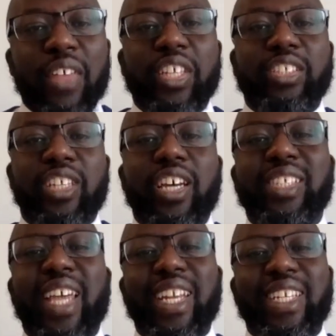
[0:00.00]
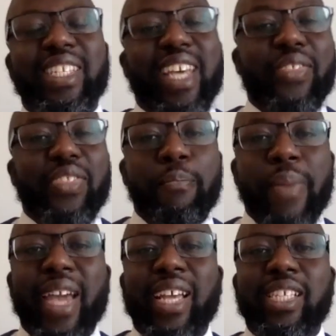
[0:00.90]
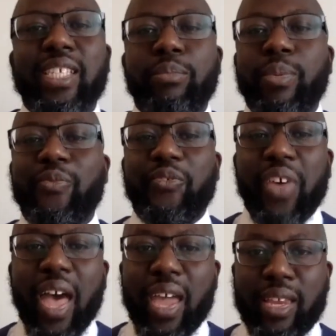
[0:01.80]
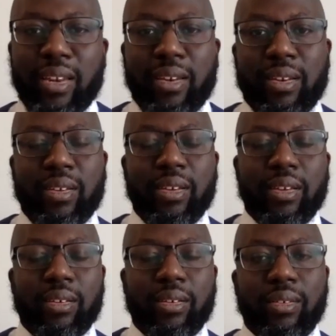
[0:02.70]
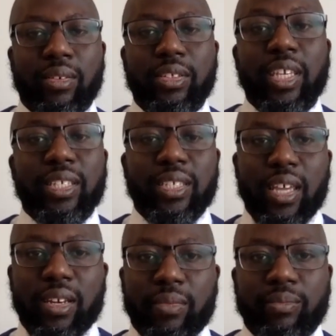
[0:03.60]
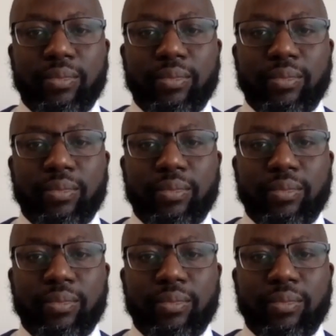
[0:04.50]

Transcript: the judge handed down the maximum fine to his son.